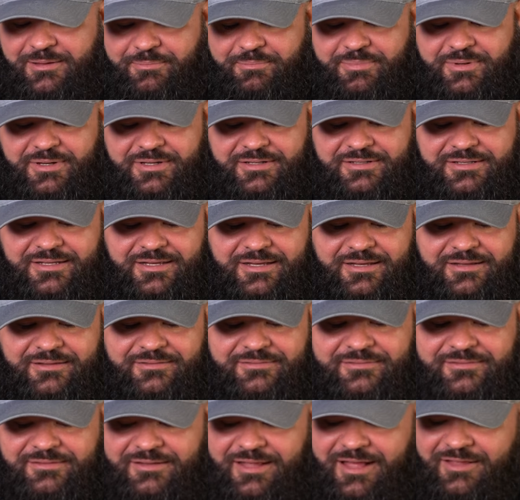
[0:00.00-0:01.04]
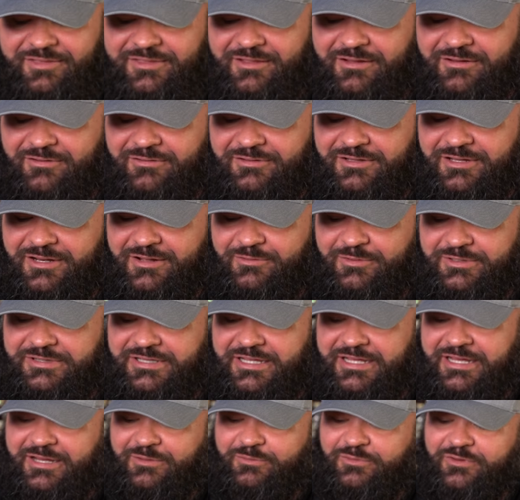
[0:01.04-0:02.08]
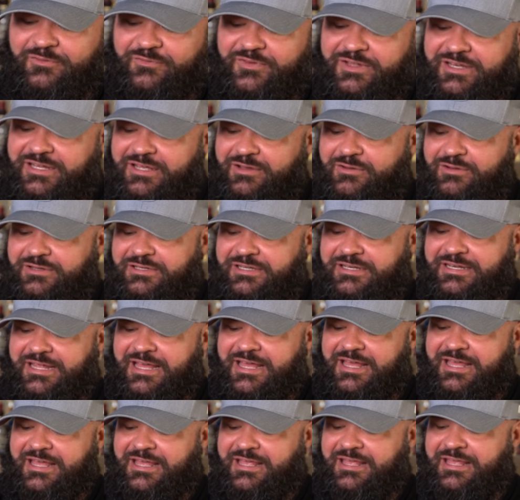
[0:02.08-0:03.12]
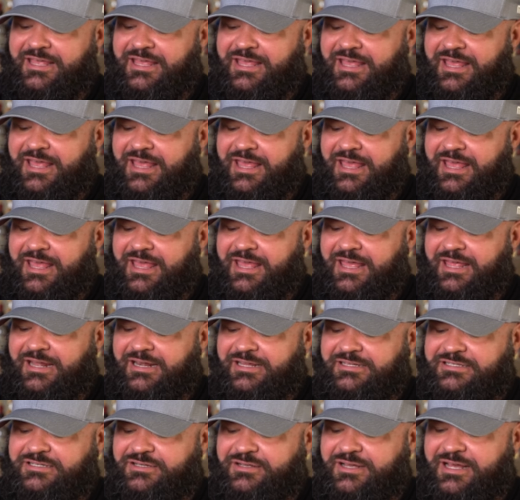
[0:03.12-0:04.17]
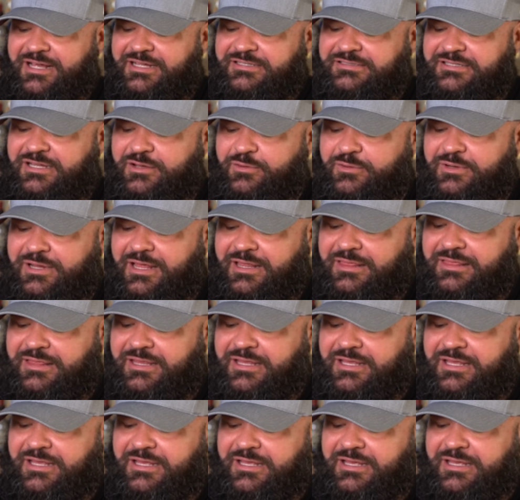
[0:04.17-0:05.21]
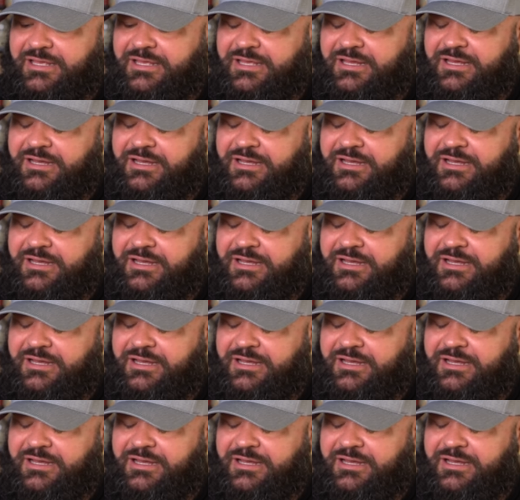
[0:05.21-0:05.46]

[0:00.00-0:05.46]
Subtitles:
But I thought, what the heck, we'll video it today and let you guys know what I think.